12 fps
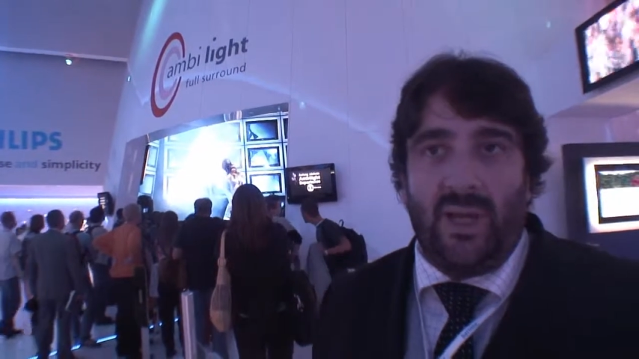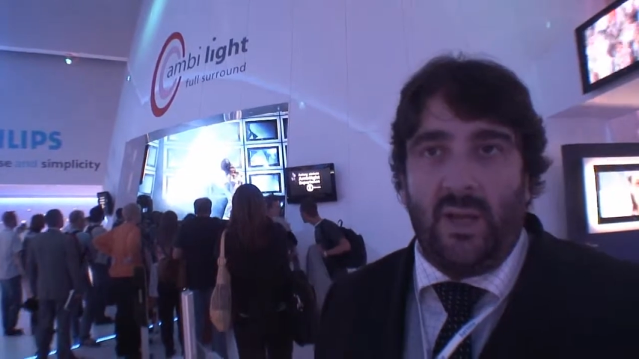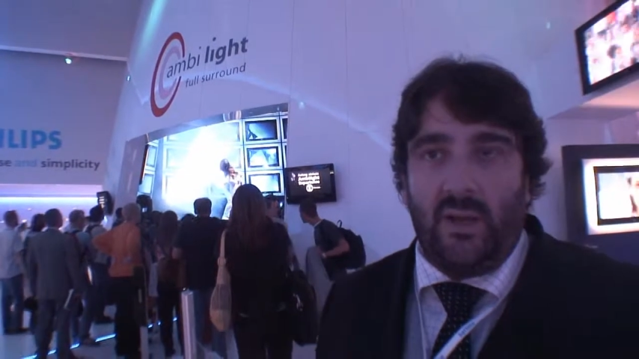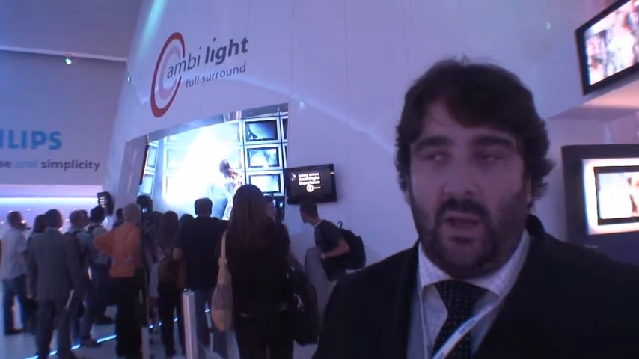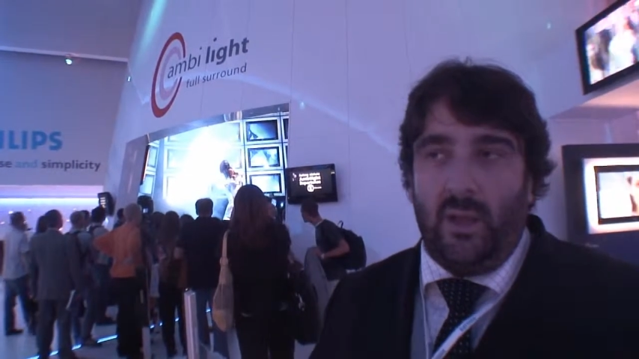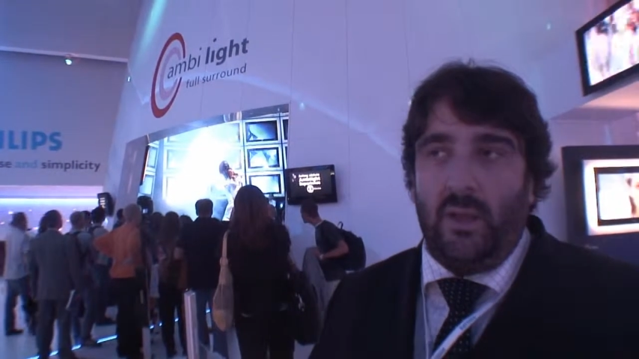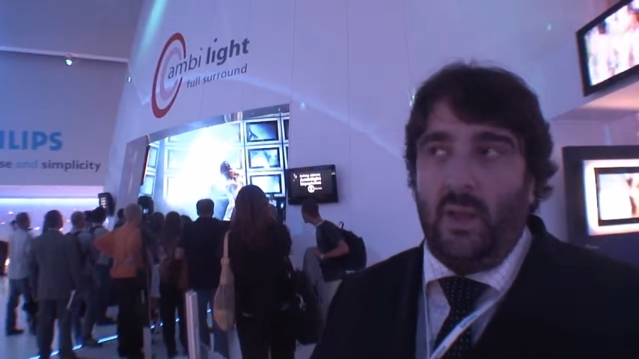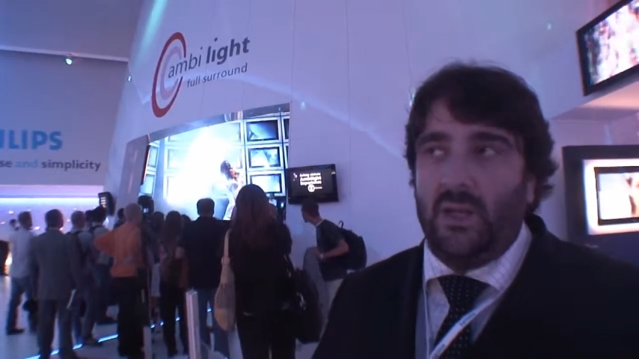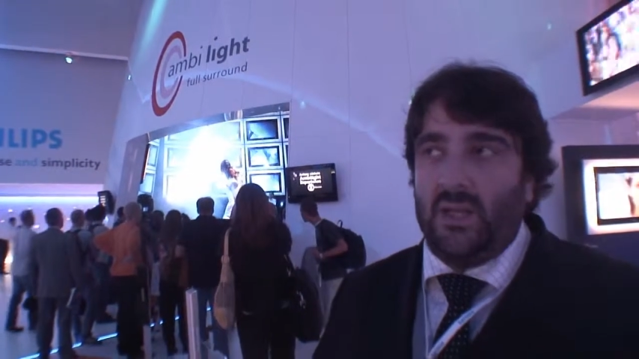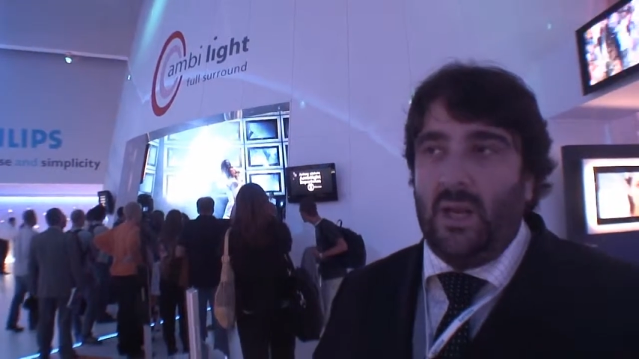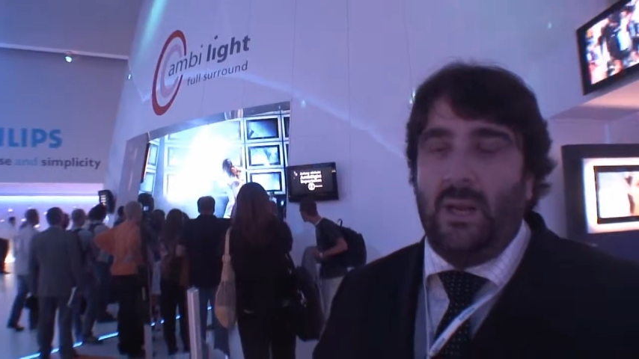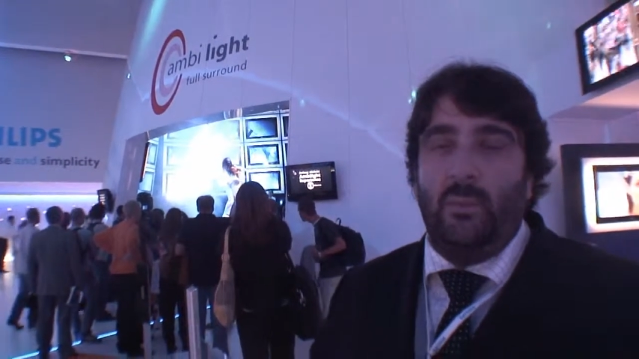to get a
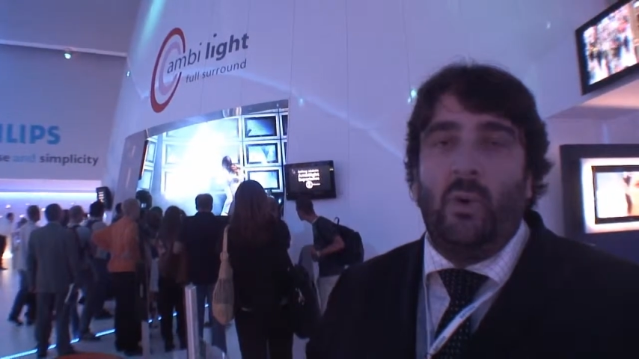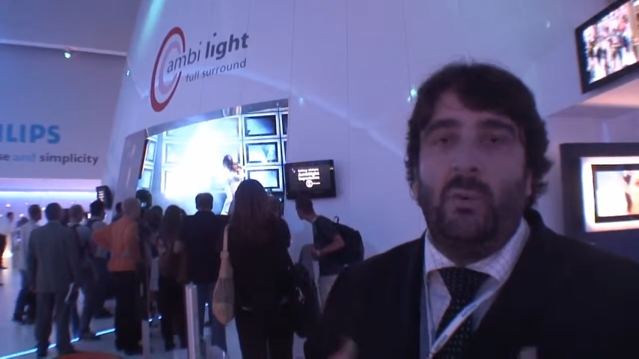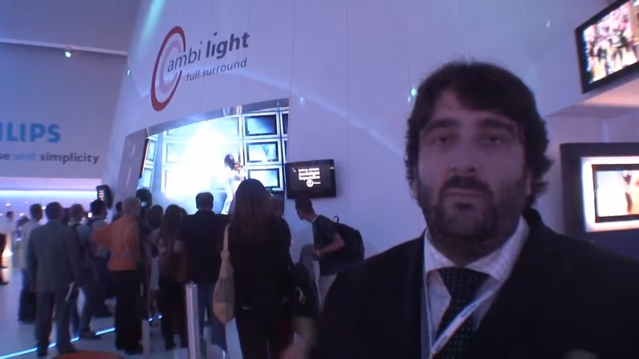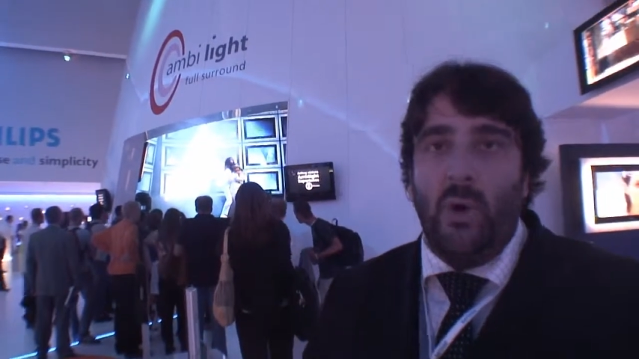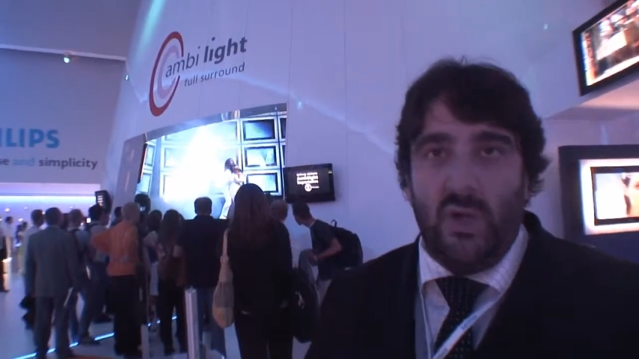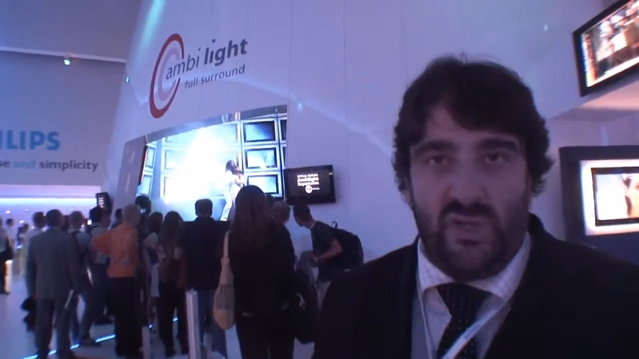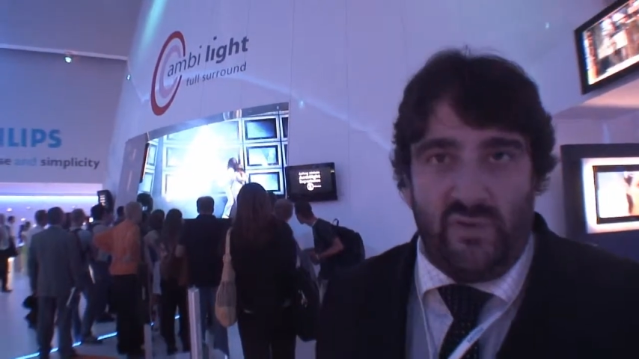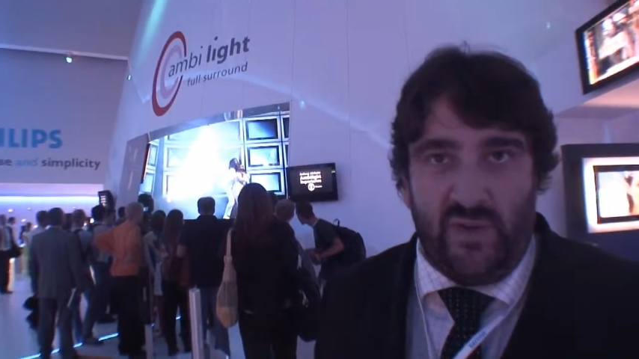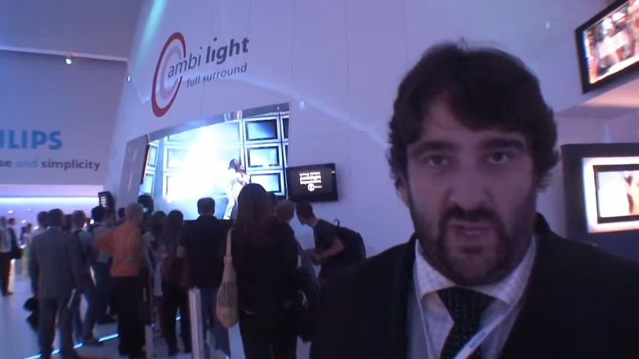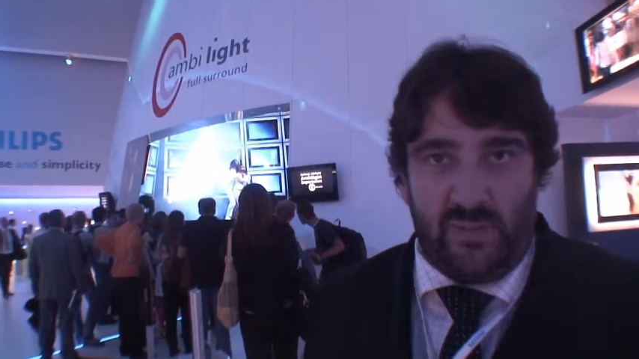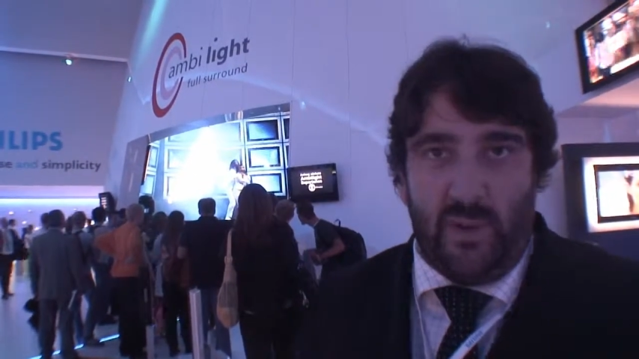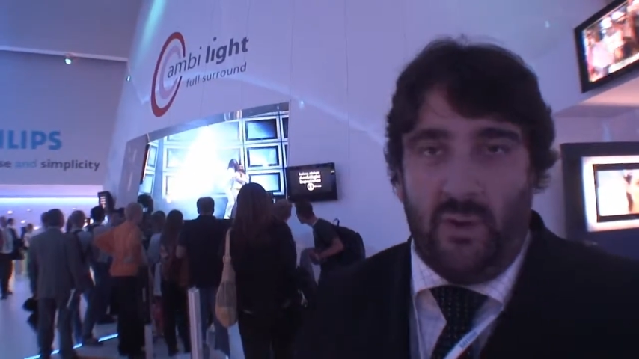slightly more immersive
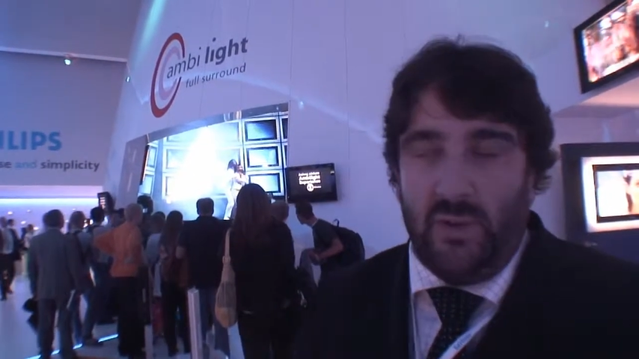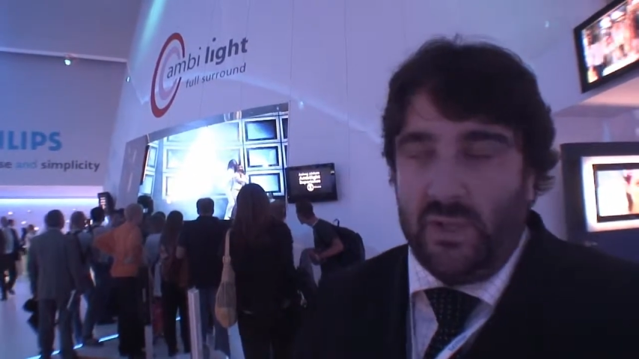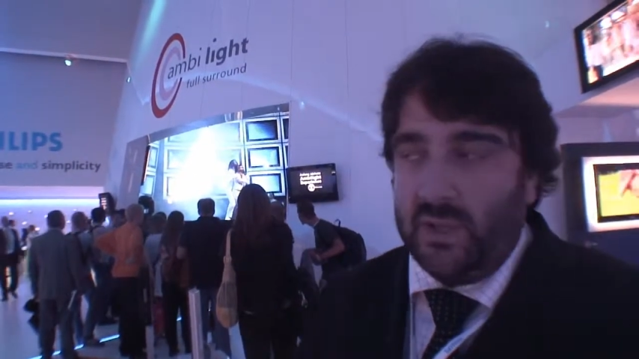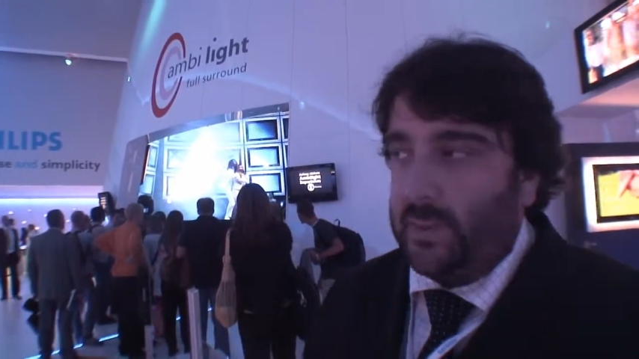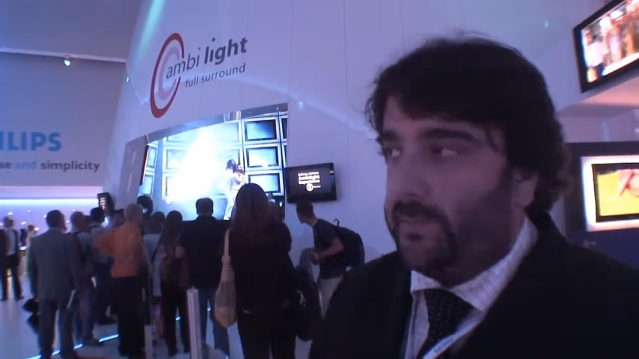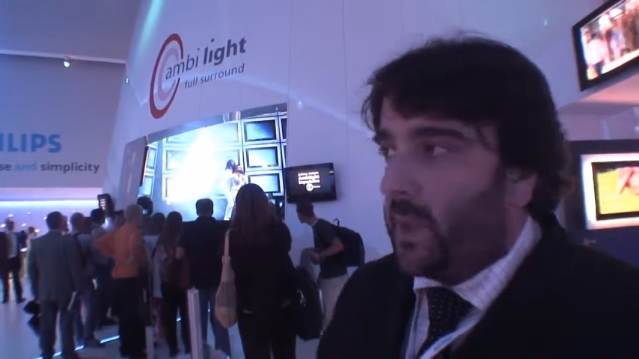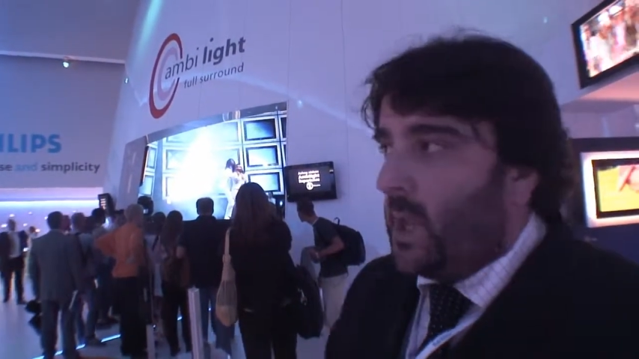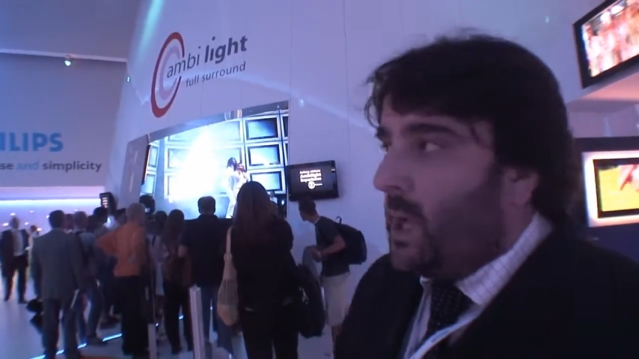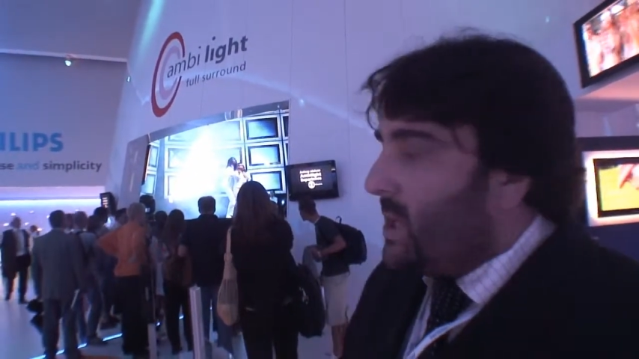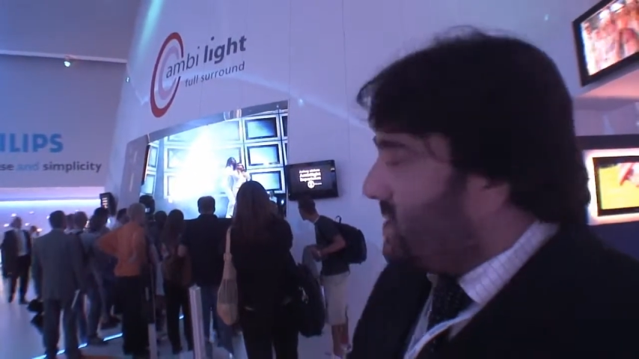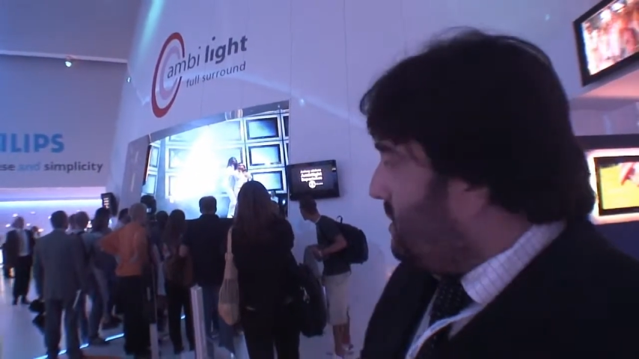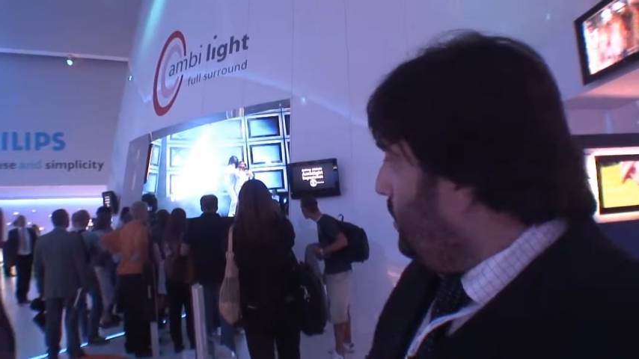experience.
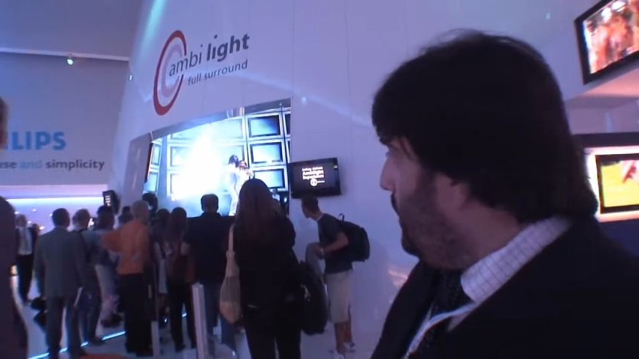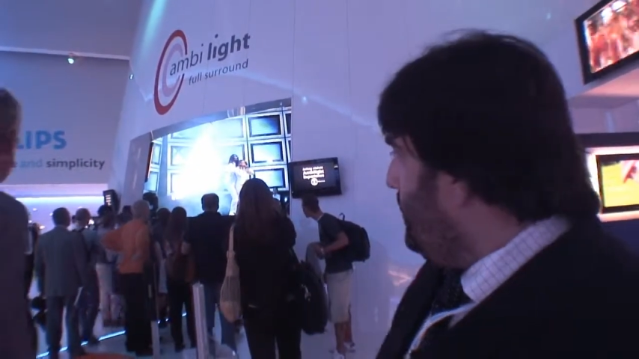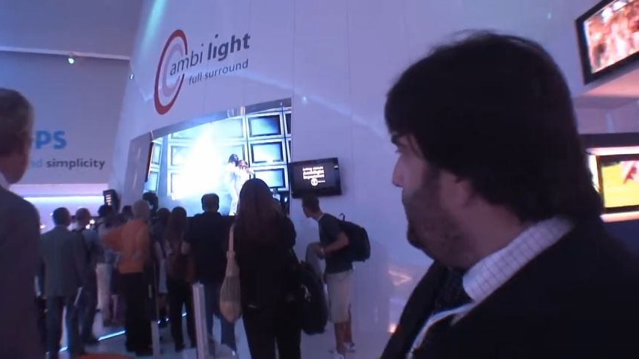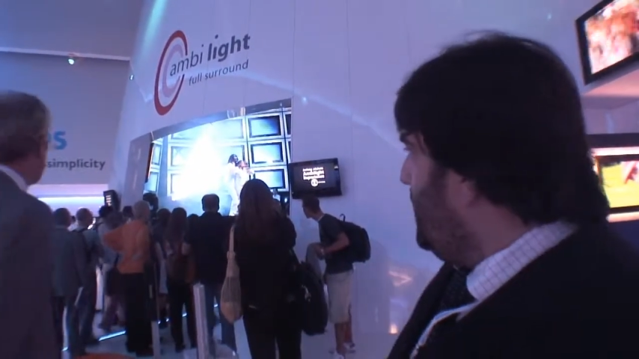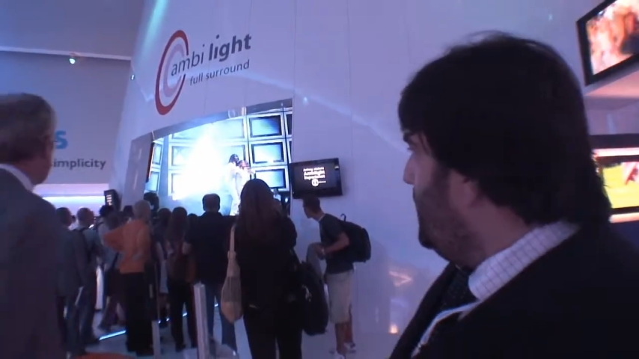So what we've